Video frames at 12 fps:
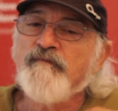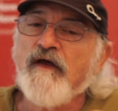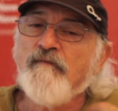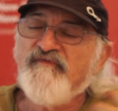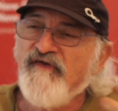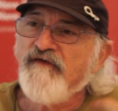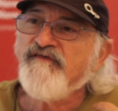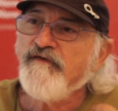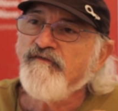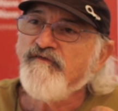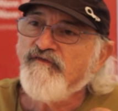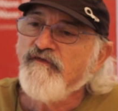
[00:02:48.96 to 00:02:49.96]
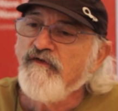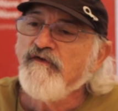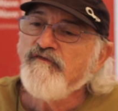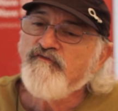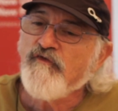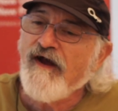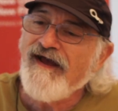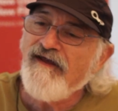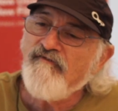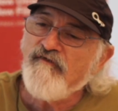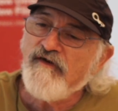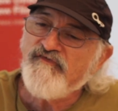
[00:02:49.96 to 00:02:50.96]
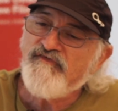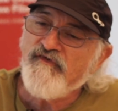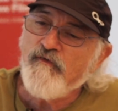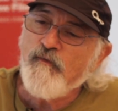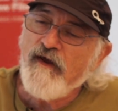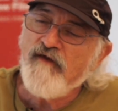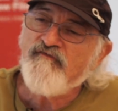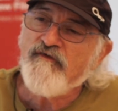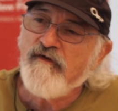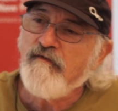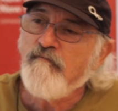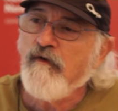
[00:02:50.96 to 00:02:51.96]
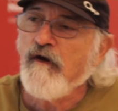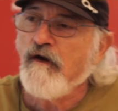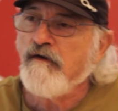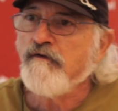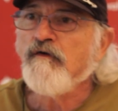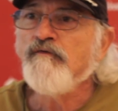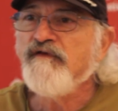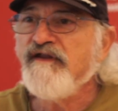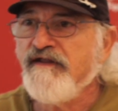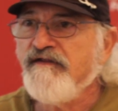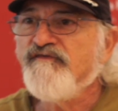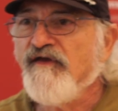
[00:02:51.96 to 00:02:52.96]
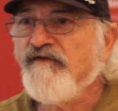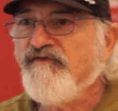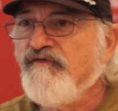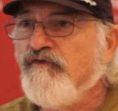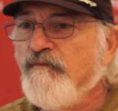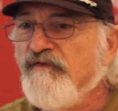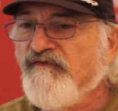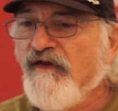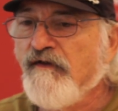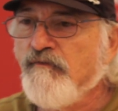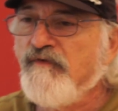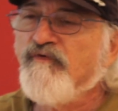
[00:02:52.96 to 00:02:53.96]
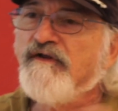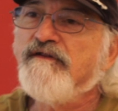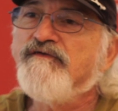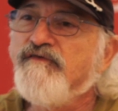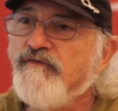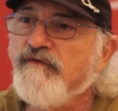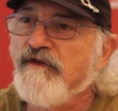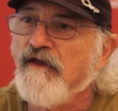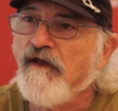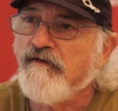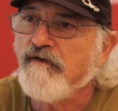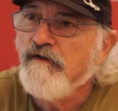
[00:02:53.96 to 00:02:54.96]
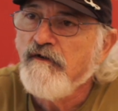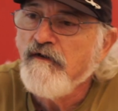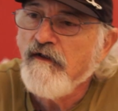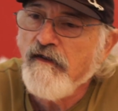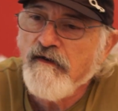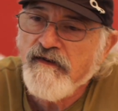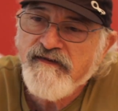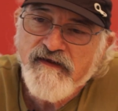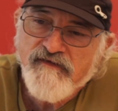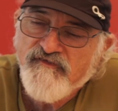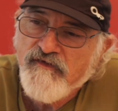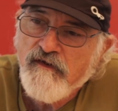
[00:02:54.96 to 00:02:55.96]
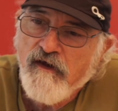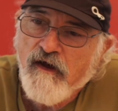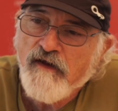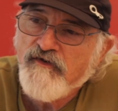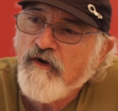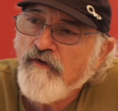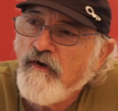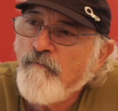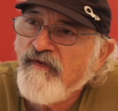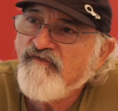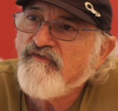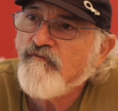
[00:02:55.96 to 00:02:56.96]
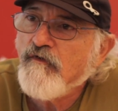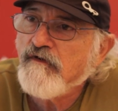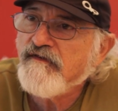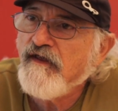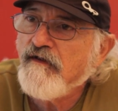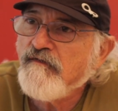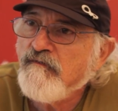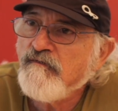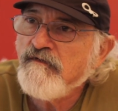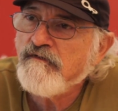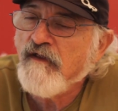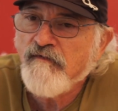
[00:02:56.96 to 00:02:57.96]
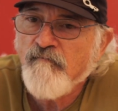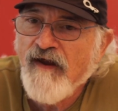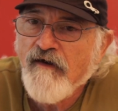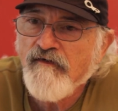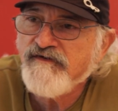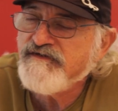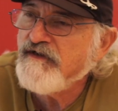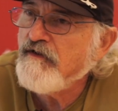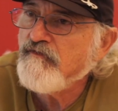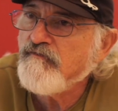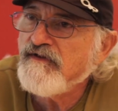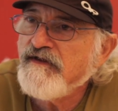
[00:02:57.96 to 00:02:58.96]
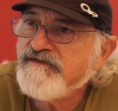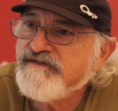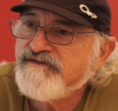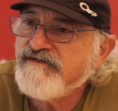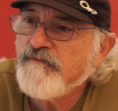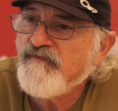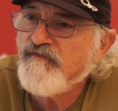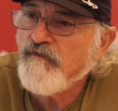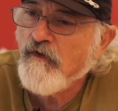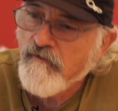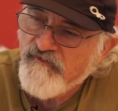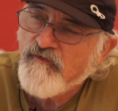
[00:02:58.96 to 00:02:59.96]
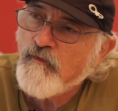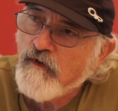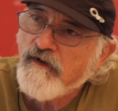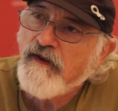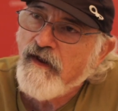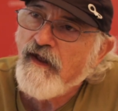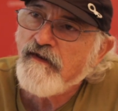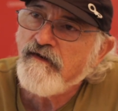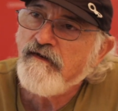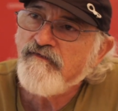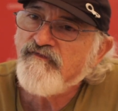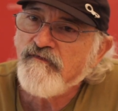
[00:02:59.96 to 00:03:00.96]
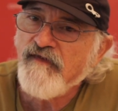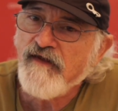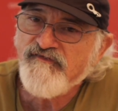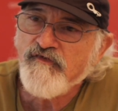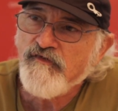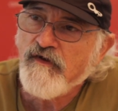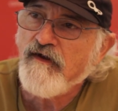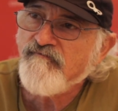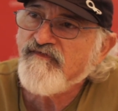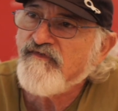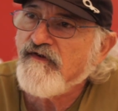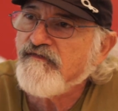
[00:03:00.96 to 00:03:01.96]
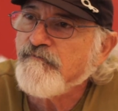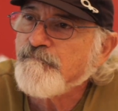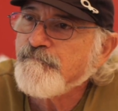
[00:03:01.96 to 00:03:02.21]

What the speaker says: obsessions drive us away from our own needs as humans? How do we bring the two together? And I think it's an ongoing piece of work that, like marriage and other relationships, you always are working at. And so that's a good conversation.